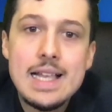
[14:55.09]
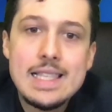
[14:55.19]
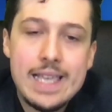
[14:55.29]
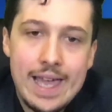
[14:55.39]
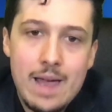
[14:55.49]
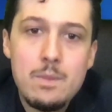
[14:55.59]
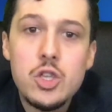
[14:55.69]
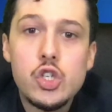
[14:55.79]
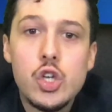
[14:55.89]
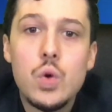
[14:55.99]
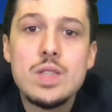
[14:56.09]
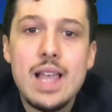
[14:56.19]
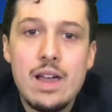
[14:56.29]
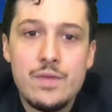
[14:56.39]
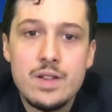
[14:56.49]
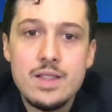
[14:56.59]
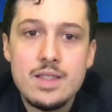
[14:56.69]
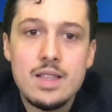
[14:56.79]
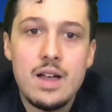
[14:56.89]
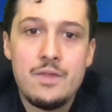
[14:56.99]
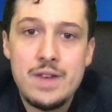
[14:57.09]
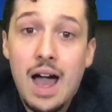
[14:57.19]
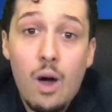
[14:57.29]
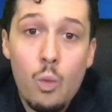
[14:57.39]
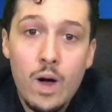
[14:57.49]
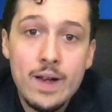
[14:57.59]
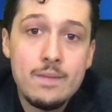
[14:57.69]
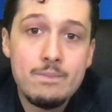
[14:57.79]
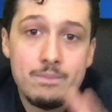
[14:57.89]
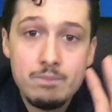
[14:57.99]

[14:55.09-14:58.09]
To him, it shows evidence of not one,